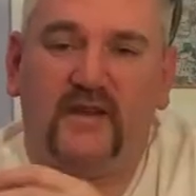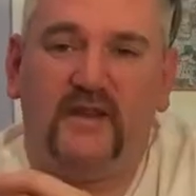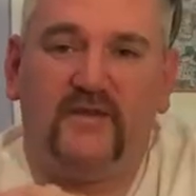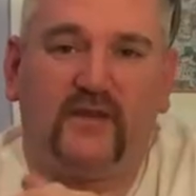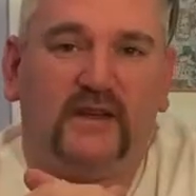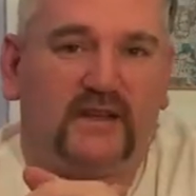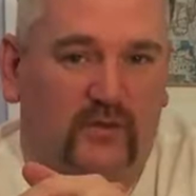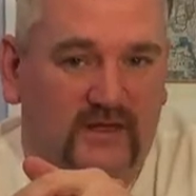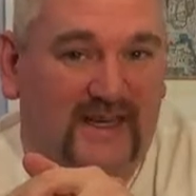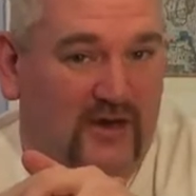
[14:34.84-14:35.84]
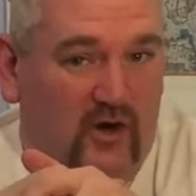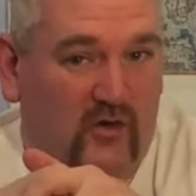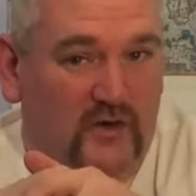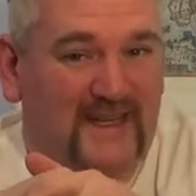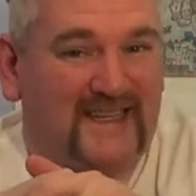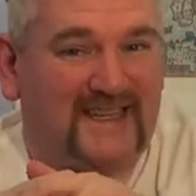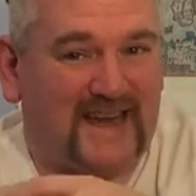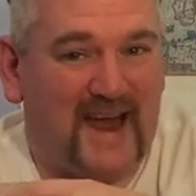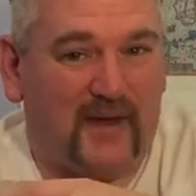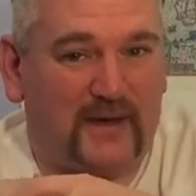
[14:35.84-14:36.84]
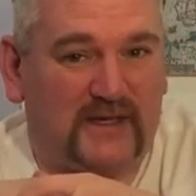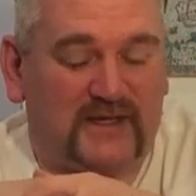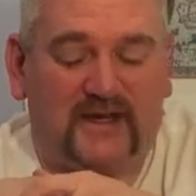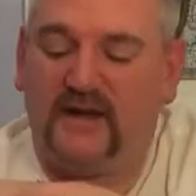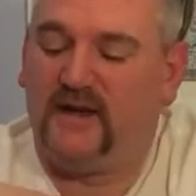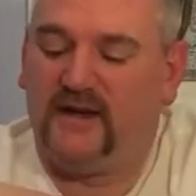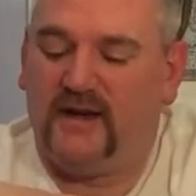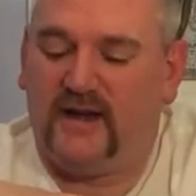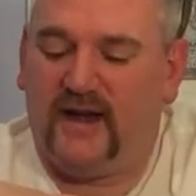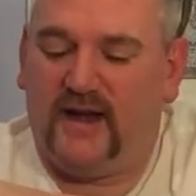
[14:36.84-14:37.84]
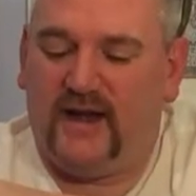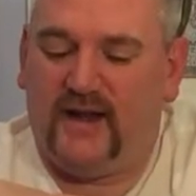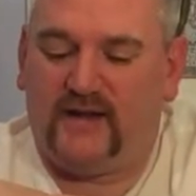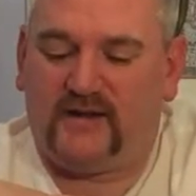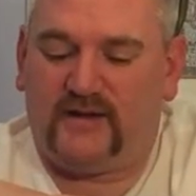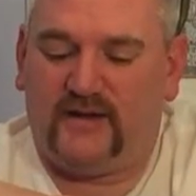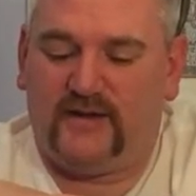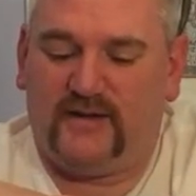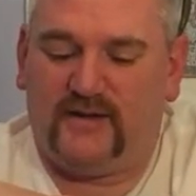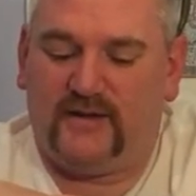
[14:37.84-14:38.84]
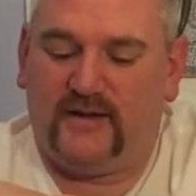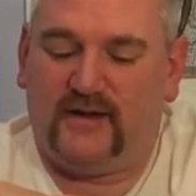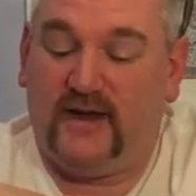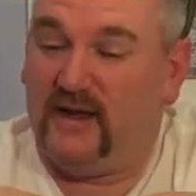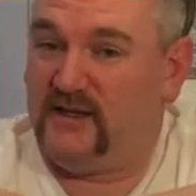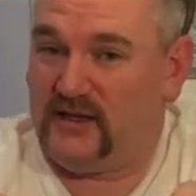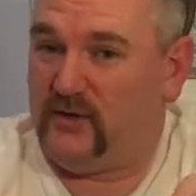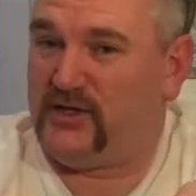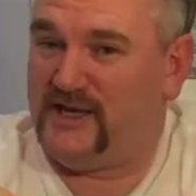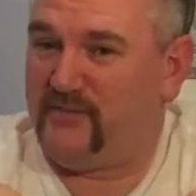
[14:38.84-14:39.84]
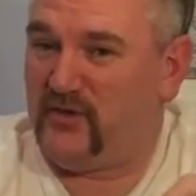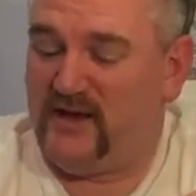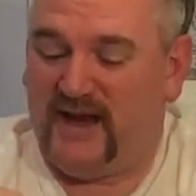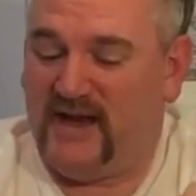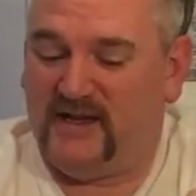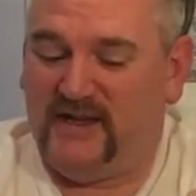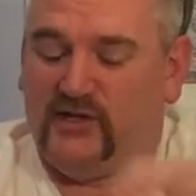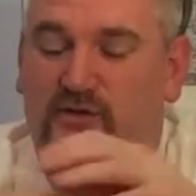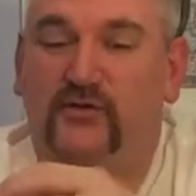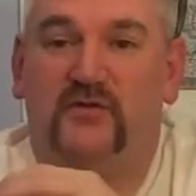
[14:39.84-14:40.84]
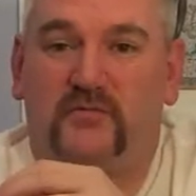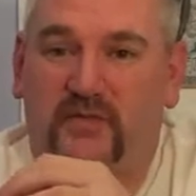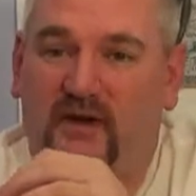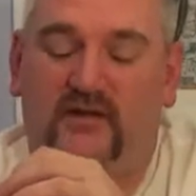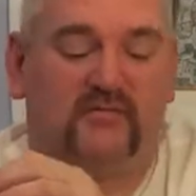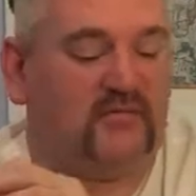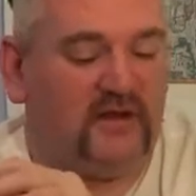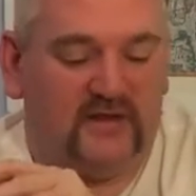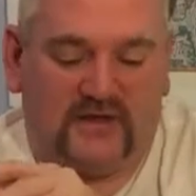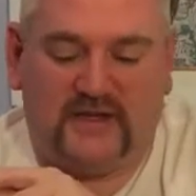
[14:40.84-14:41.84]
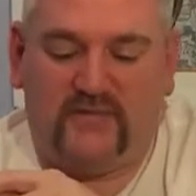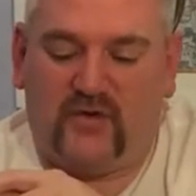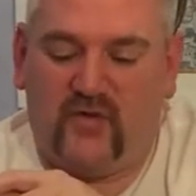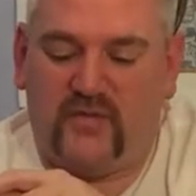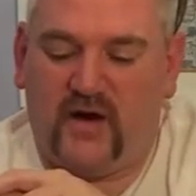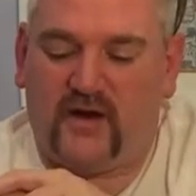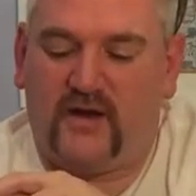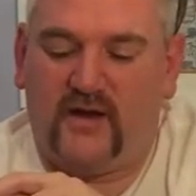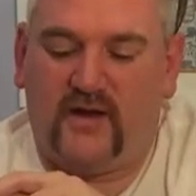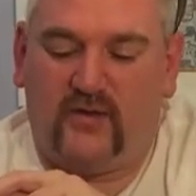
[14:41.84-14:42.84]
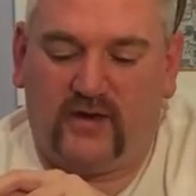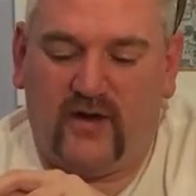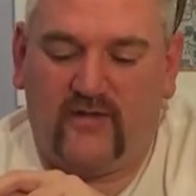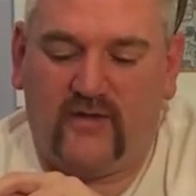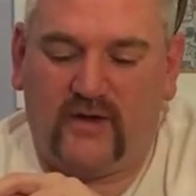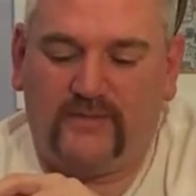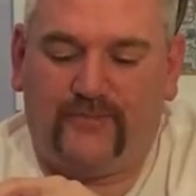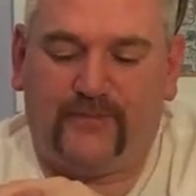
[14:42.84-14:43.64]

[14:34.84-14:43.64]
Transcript: They've released a whiskey called Scarabus, and it is, I would say, probably ahead of these two, but same ballpark, look out for it.